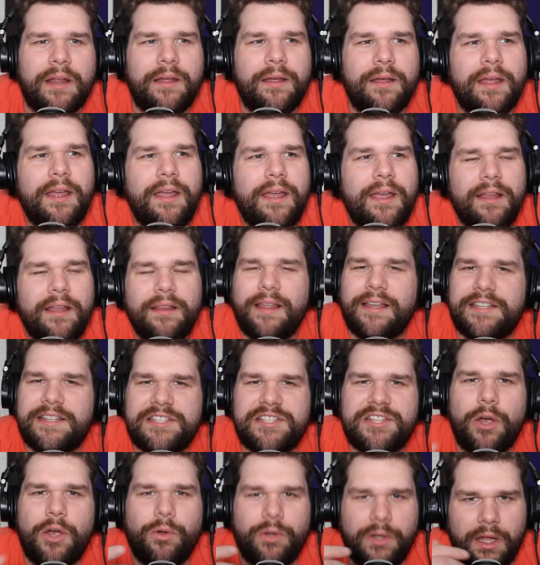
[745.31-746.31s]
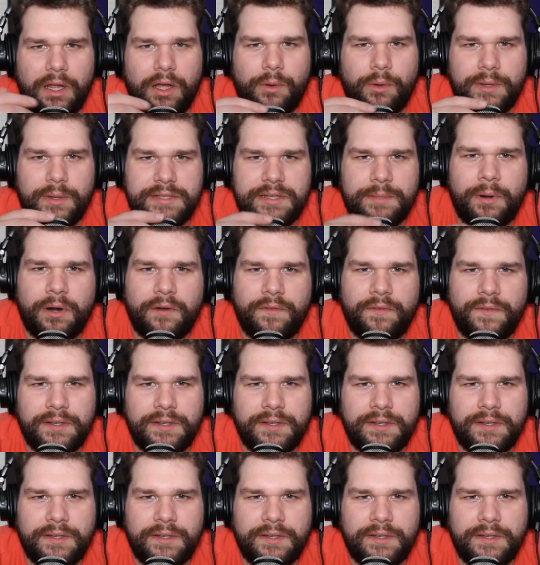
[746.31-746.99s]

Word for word: It, like Solo is a perfect